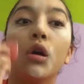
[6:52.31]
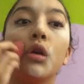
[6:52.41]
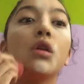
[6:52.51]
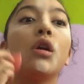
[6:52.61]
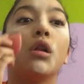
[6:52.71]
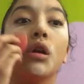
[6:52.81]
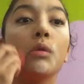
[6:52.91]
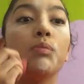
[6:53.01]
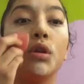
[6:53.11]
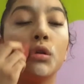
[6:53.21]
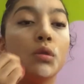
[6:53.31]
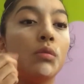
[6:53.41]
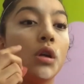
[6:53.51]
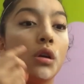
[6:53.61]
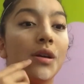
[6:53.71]
And I like putting some
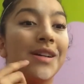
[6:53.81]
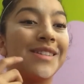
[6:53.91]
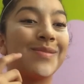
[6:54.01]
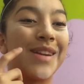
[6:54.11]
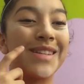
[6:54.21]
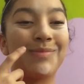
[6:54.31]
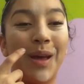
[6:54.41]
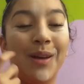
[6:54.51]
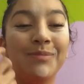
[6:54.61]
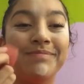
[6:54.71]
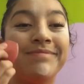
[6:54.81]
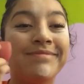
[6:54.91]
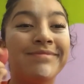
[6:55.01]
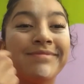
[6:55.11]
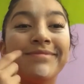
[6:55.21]
right here because when I smile
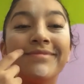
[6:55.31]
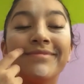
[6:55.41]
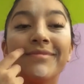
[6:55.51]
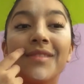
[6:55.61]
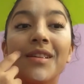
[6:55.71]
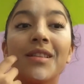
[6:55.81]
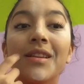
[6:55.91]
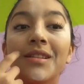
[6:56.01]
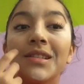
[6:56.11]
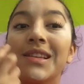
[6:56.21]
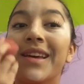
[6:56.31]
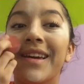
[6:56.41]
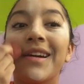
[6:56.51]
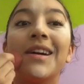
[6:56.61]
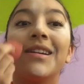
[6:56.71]
like this,
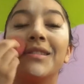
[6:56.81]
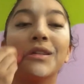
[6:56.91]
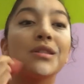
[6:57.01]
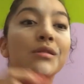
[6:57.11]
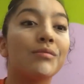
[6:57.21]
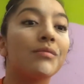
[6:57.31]
like kind of just